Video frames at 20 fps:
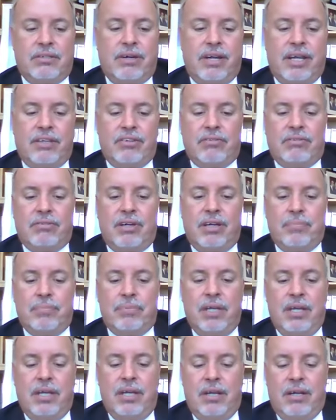
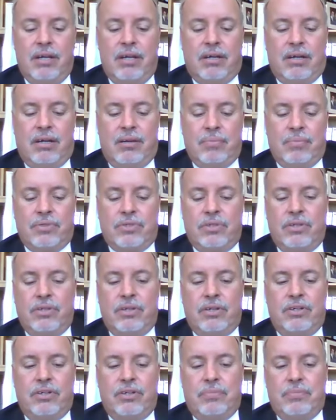transcript. So
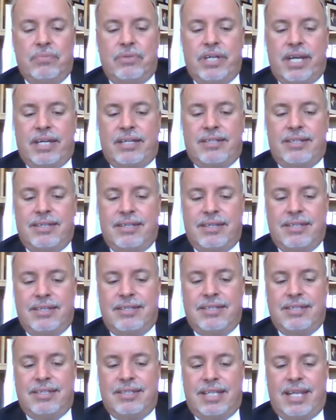your objection
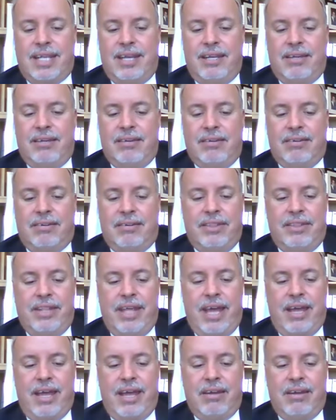is sustained on
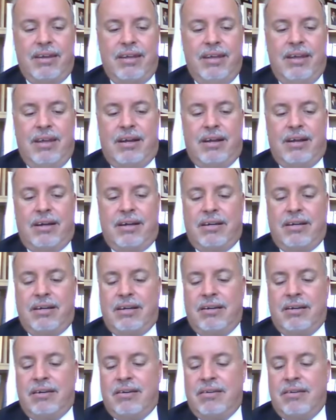that,
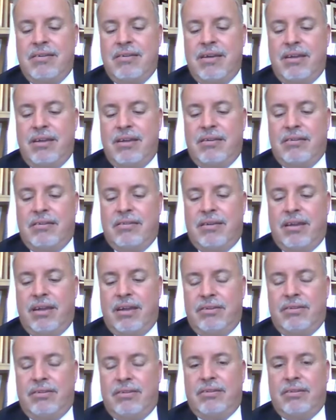
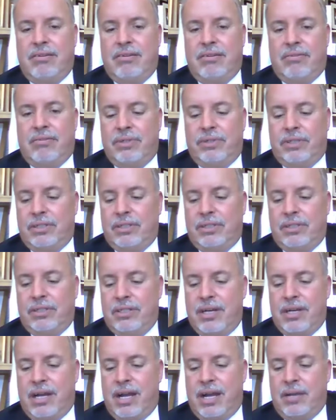and you did a really
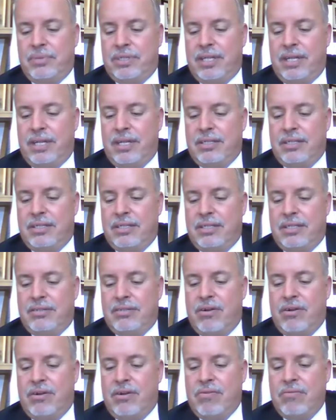good job, Stacy.
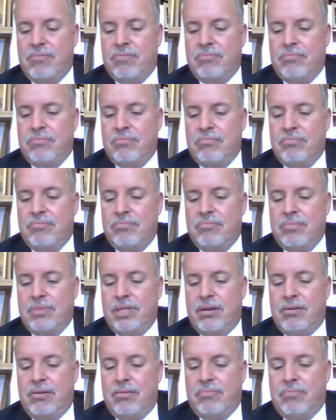So
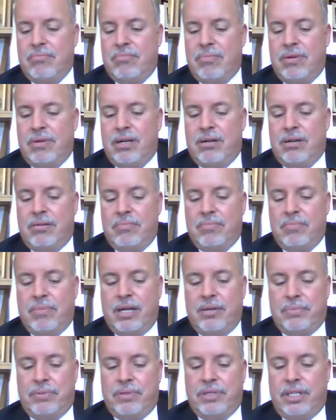
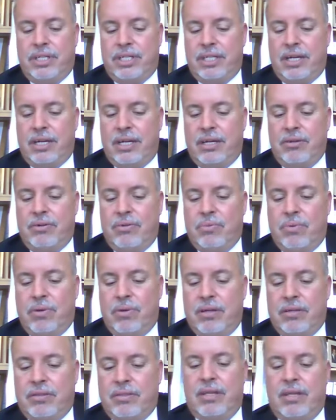I appreciate you
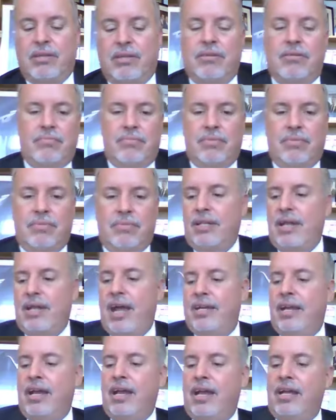that you.
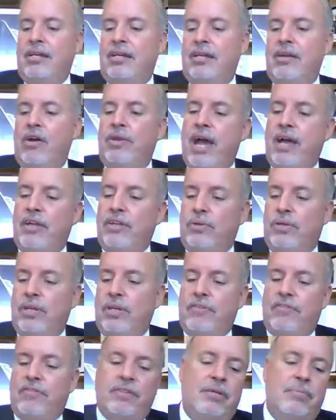I know now you
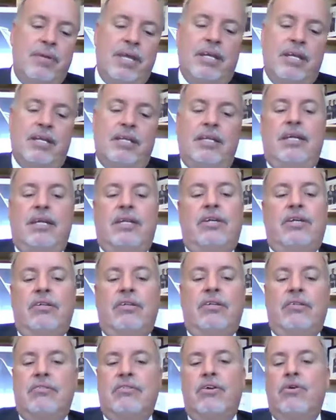definitely paid
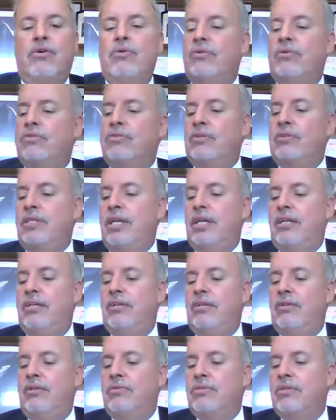attention. So
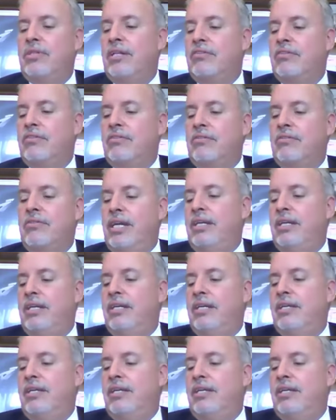thank you. So that's great.